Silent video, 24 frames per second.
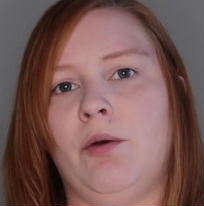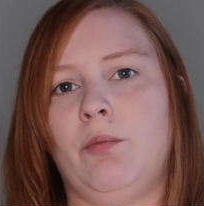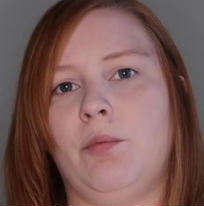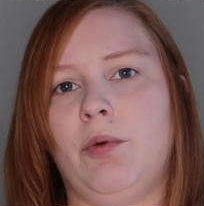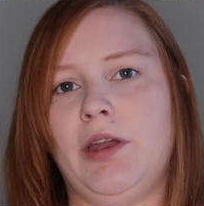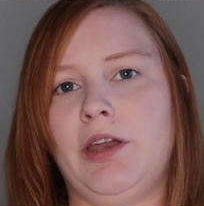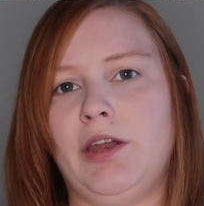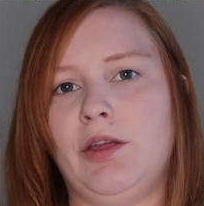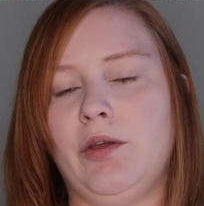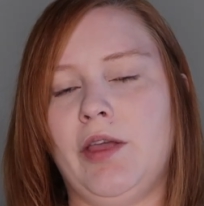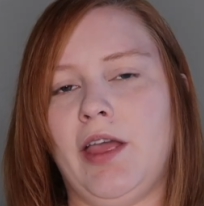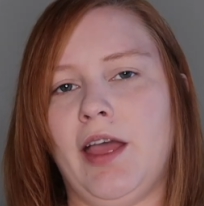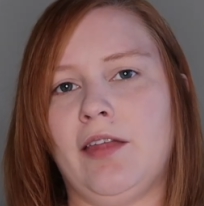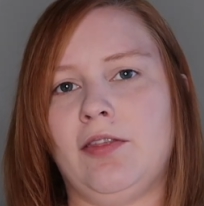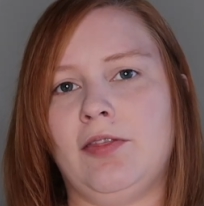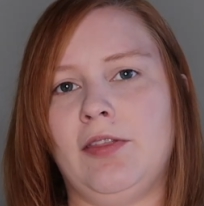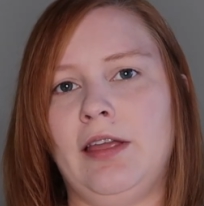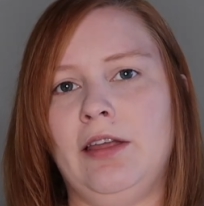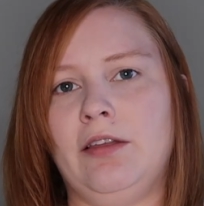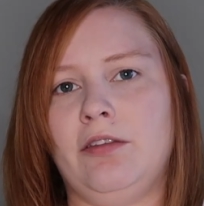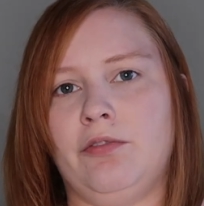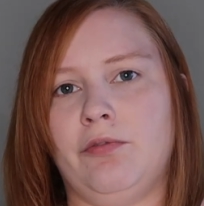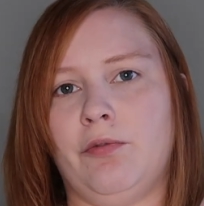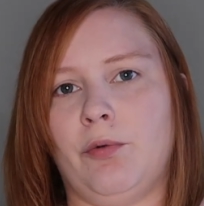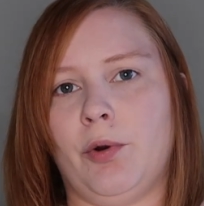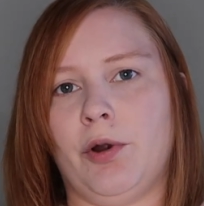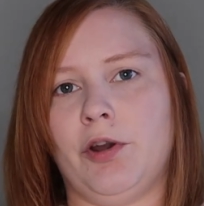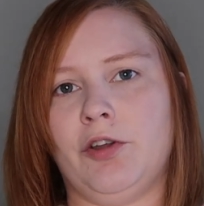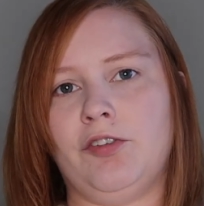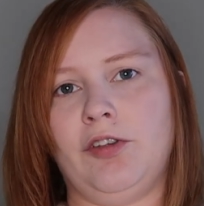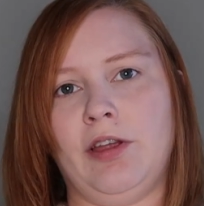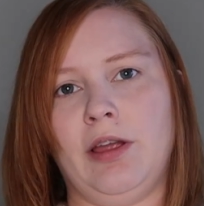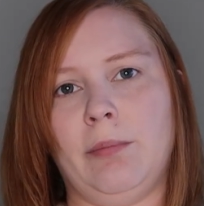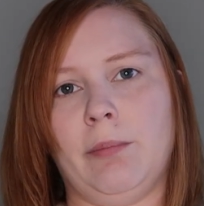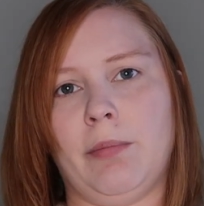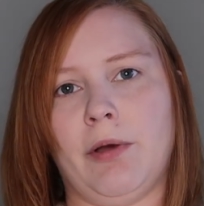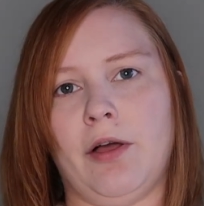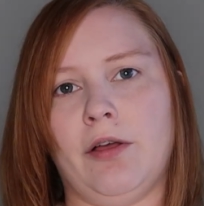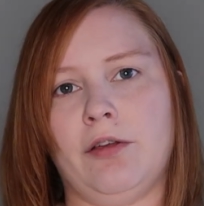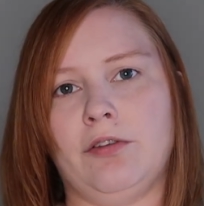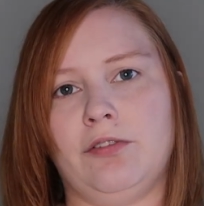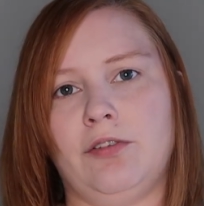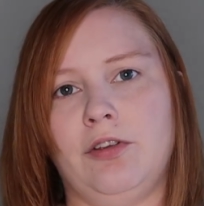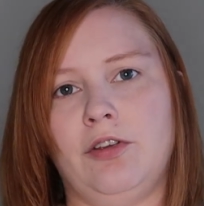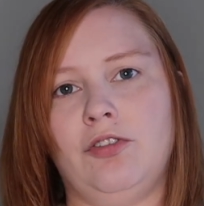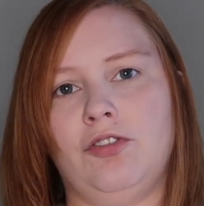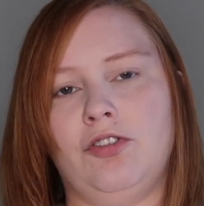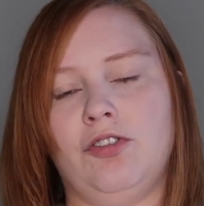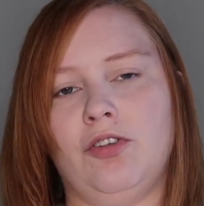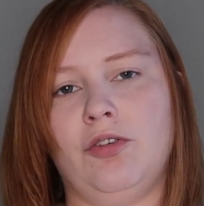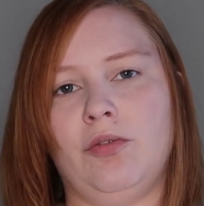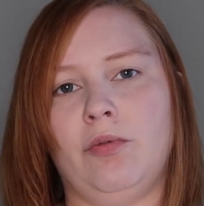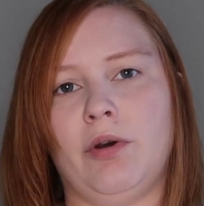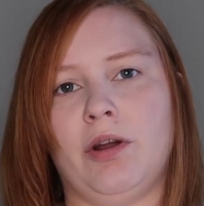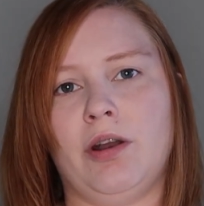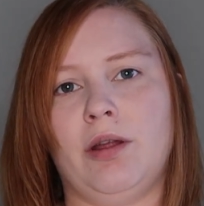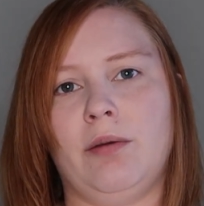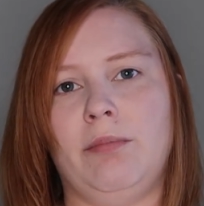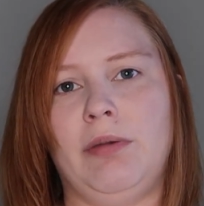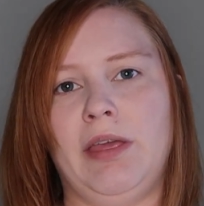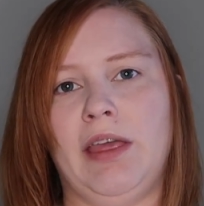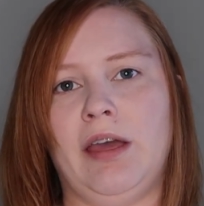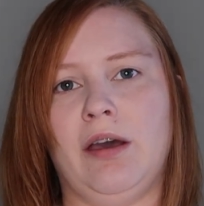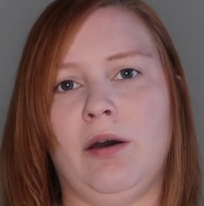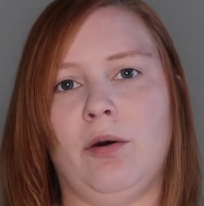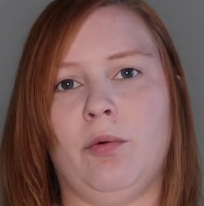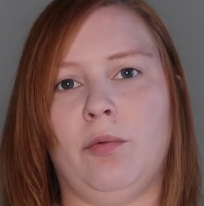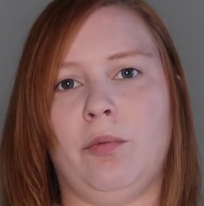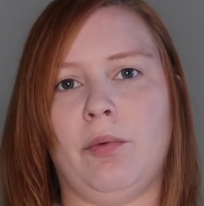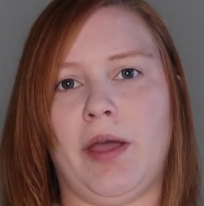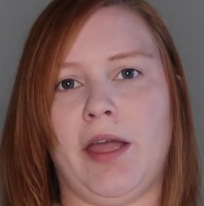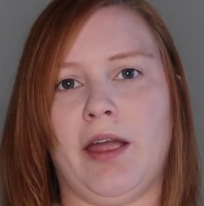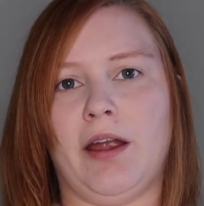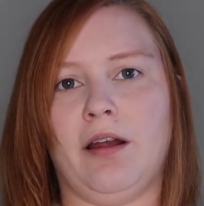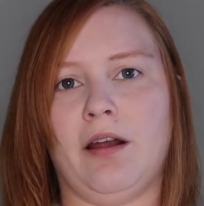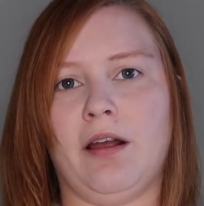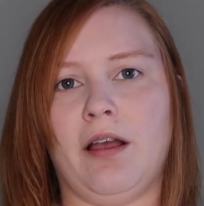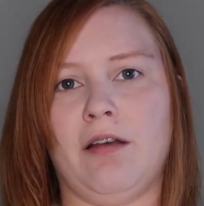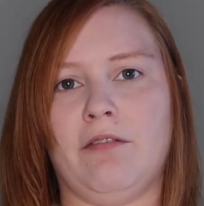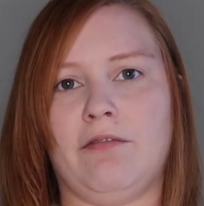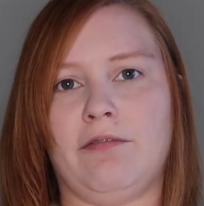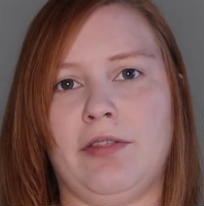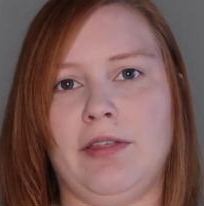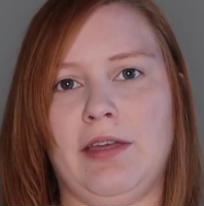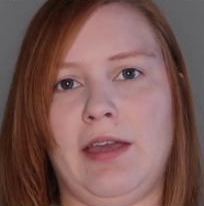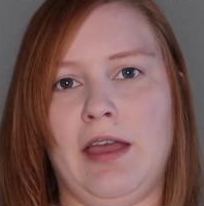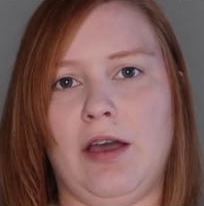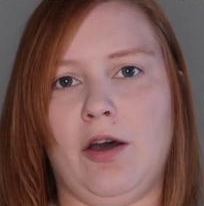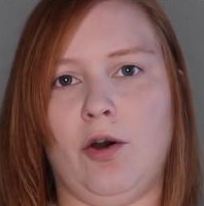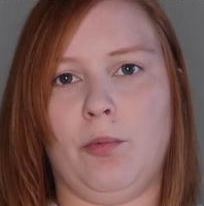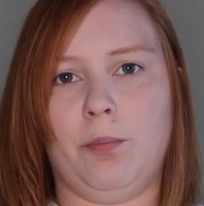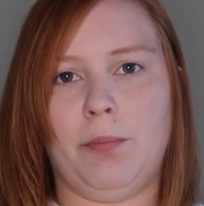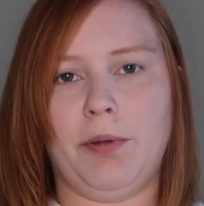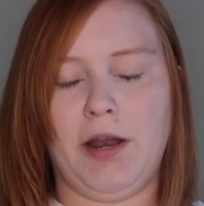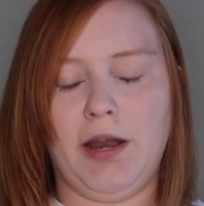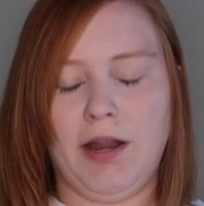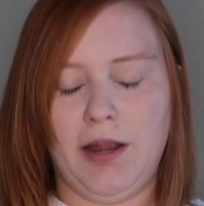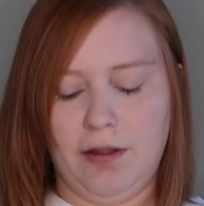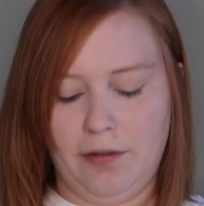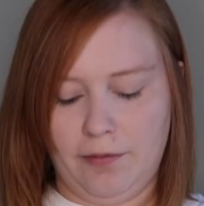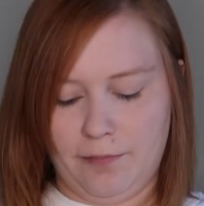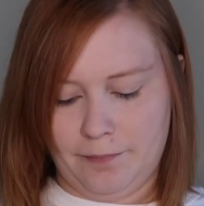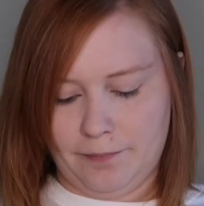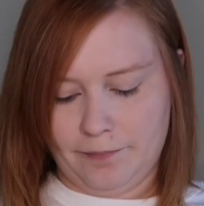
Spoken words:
When you get these foraging balls, you do want to be aware of the opening.